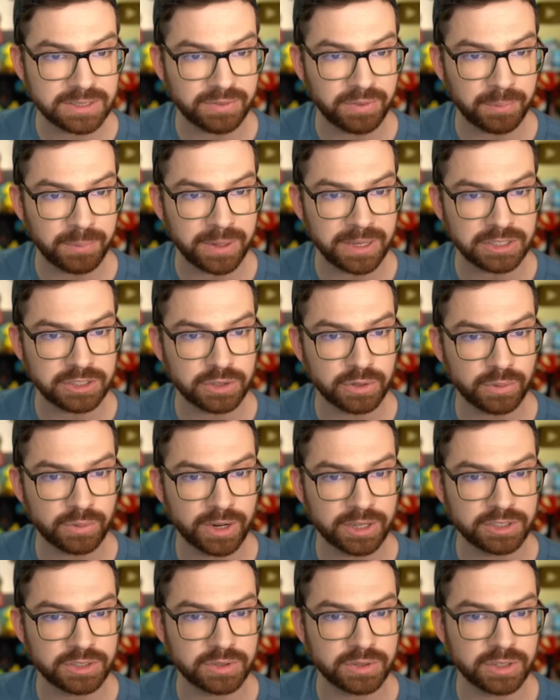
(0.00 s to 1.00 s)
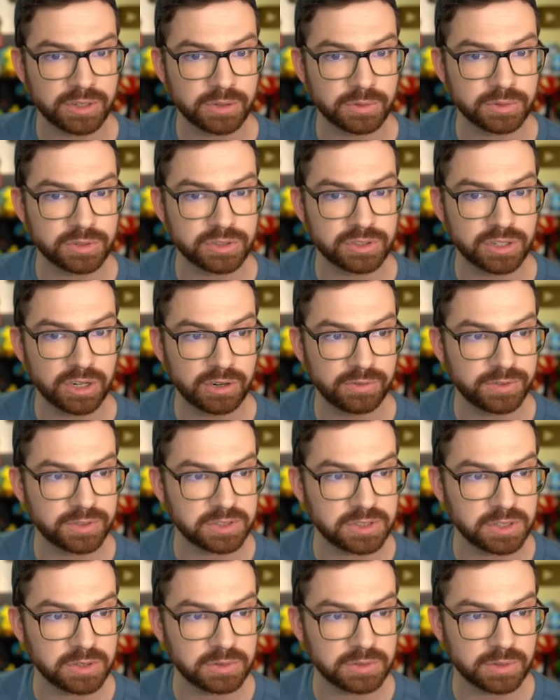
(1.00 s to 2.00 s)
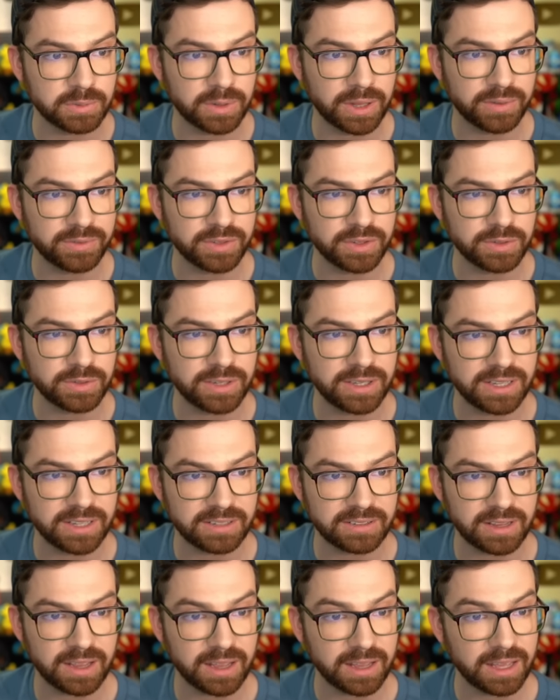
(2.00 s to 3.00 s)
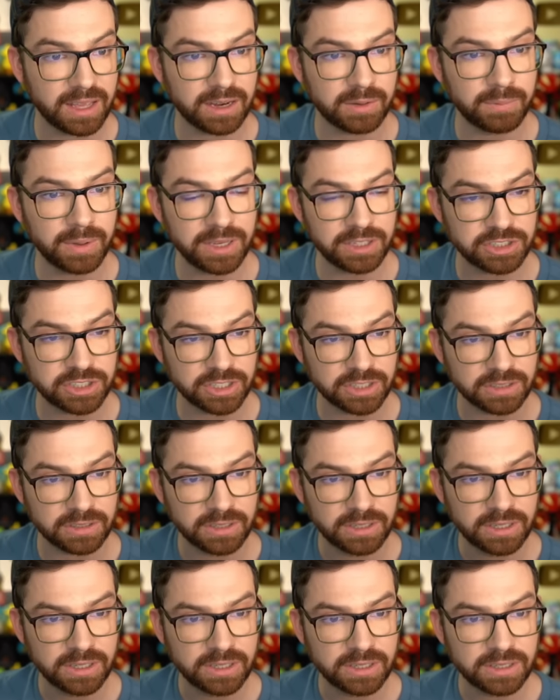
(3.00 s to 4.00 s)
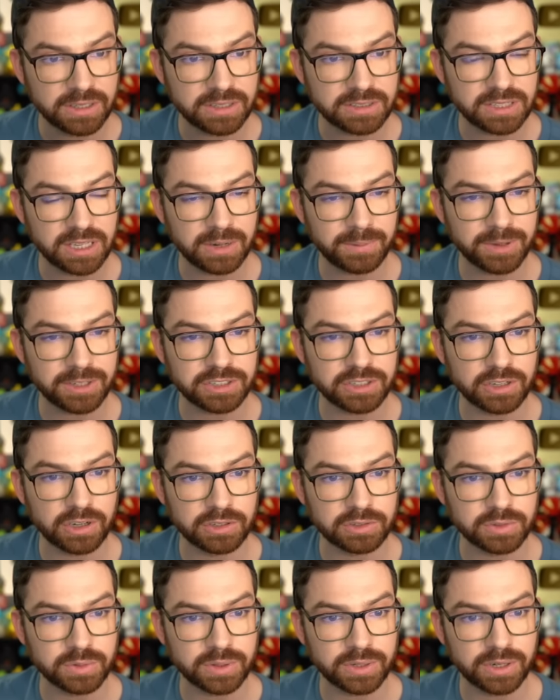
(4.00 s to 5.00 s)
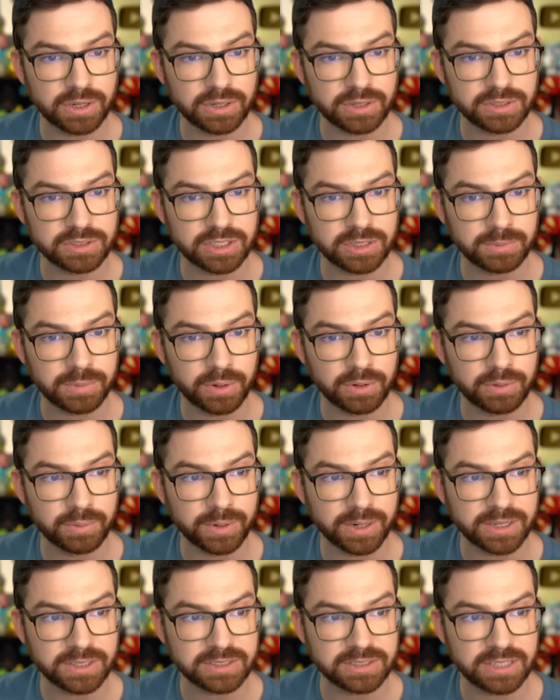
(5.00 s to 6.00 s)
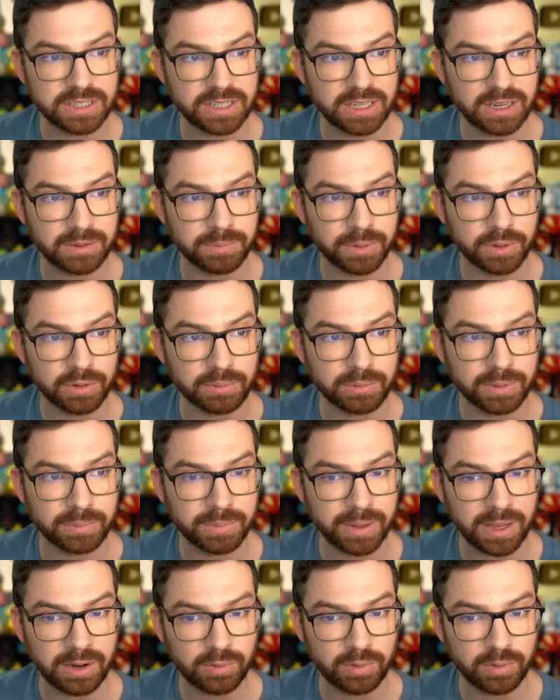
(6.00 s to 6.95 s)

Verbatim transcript: if a Pikachu or Raichu that knows Surf is used, it will have a unique attack animation. This animation also occurs in Pokemon X D and Pokemon Battle